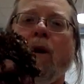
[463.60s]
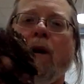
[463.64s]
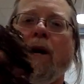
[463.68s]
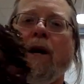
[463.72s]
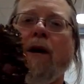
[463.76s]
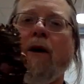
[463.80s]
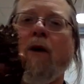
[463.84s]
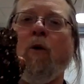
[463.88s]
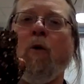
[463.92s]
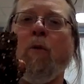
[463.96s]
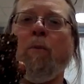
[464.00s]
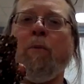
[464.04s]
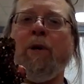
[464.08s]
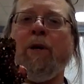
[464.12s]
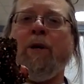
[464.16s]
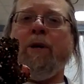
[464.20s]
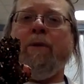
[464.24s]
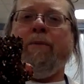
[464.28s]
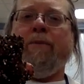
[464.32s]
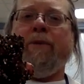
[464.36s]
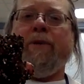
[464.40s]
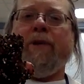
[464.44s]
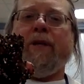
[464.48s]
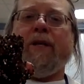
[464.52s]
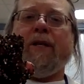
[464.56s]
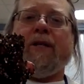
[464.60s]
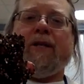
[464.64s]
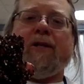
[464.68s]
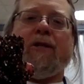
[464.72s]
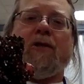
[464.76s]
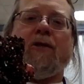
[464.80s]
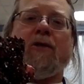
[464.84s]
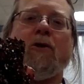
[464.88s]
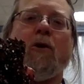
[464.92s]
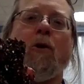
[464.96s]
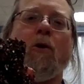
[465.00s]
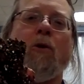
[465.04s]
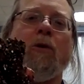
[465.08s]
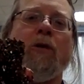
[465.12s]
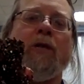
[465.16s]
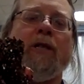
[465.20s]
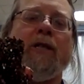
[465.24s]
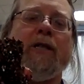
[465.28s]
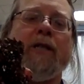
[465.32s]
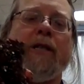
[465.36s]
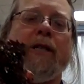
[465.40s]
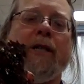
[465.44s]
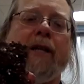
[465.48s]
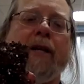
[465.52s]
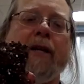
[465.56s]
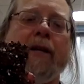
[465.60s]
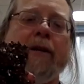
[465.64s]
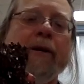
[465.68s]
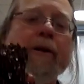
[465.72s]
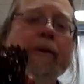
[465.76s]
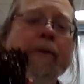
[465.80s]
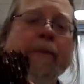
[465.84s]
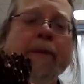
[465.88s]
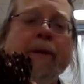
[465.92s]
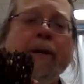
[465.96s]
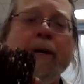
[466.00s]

I open, this is holding together.